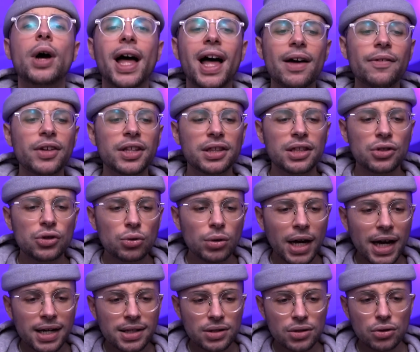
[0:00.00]
have it. Did you
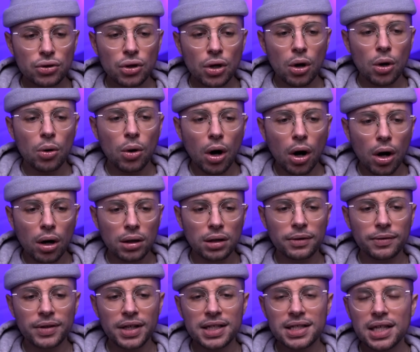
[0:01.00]
guys know all
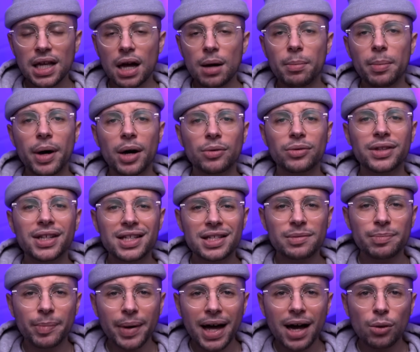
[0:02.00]
of this about
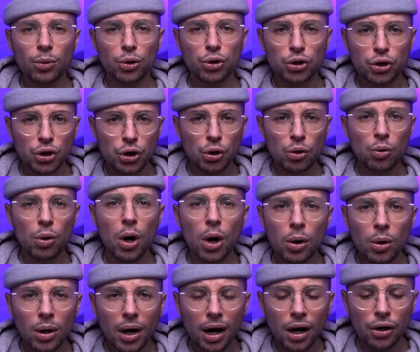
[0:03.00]
this power
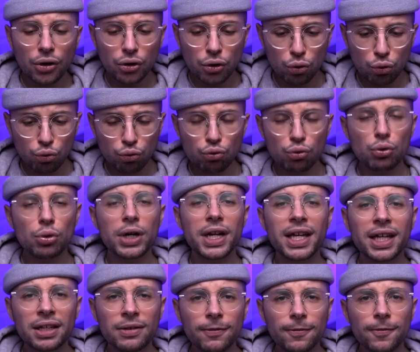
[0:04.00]
duo? Are you
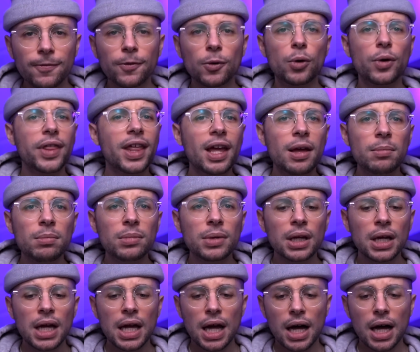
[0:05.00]
rooting for them?